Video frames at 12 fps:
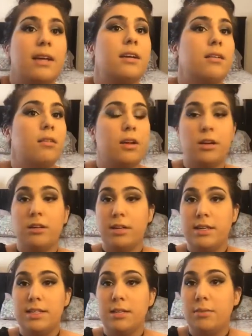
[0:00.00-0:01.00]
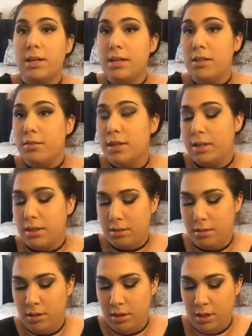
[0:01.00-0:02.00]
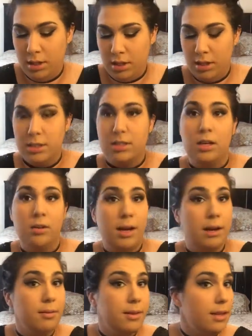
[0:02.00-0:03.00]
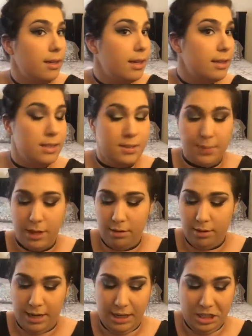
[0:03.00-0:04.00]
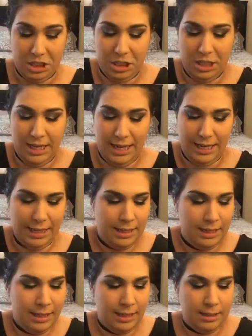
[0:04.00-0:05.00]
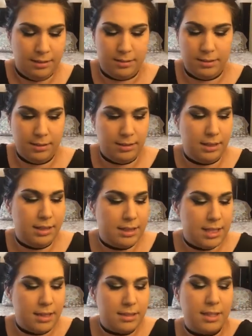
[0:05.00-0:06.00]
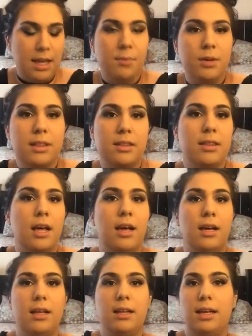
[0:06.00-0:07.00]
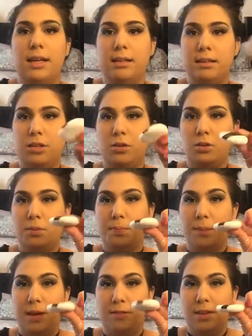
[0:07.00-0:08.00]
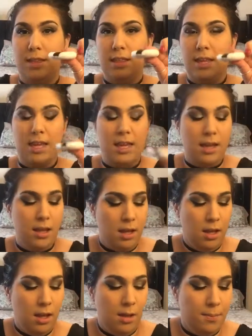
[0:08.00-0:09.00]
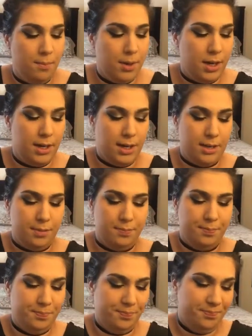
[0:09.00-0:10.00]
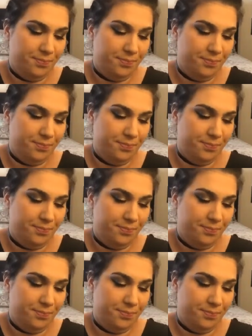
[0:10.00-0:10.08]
I get a lot of creasing when I do that. So I really like this powder, actually. It does come with a like little puffy thingy, but